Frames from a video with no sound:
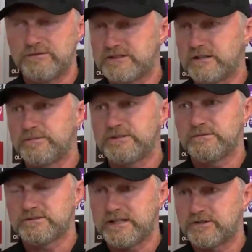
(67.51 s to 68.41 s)
Every set piece
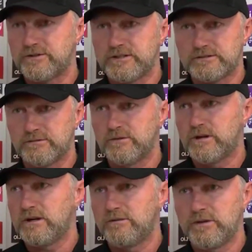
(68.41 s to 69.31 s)
was dangerous. We
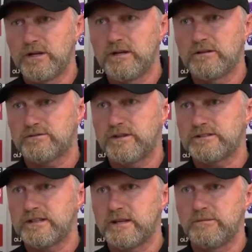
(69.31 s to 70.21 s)
were really
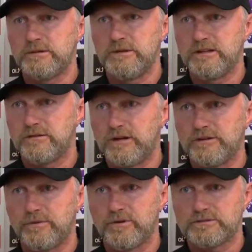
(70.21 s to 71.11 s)
stressing them in and
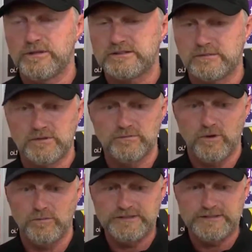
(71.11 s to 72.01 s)
around the box. We had some good
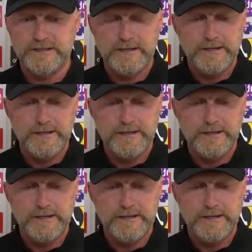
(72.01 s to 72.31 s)
moments.